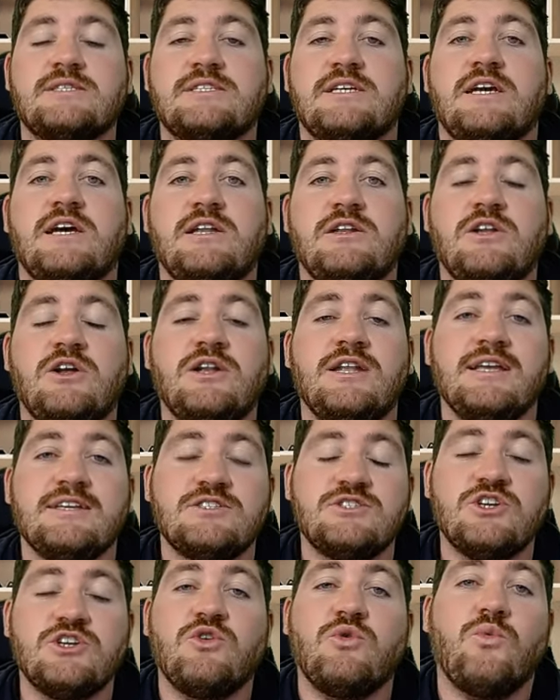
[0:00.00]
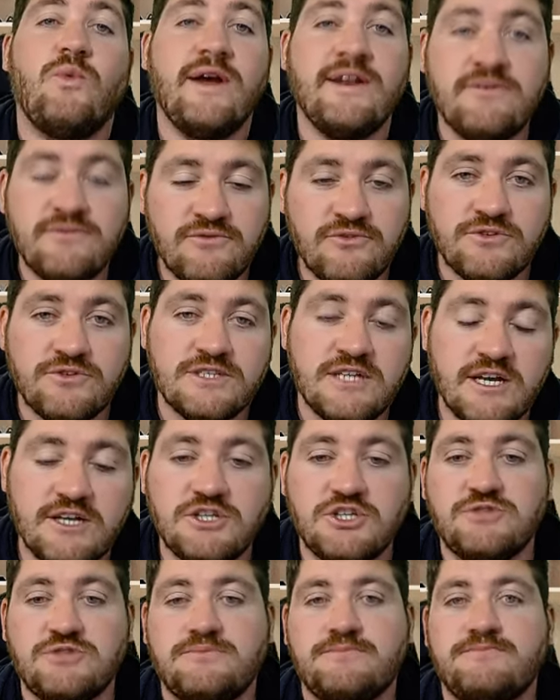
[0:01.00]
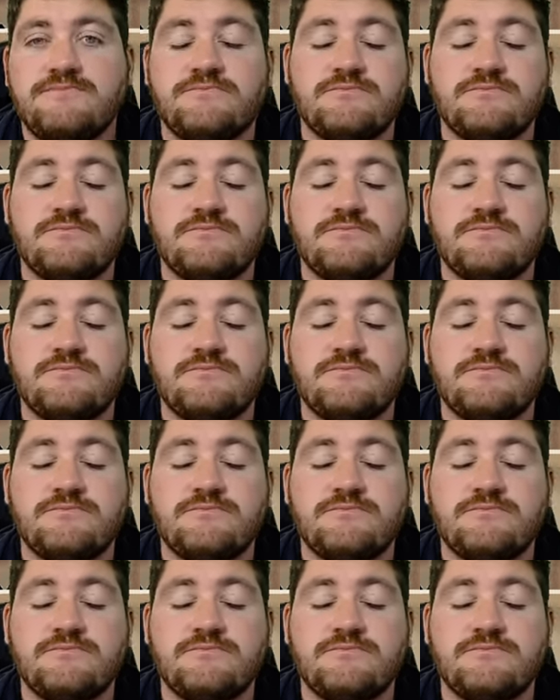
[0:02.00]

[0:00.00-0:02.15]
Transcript: Nilesio went for the touch.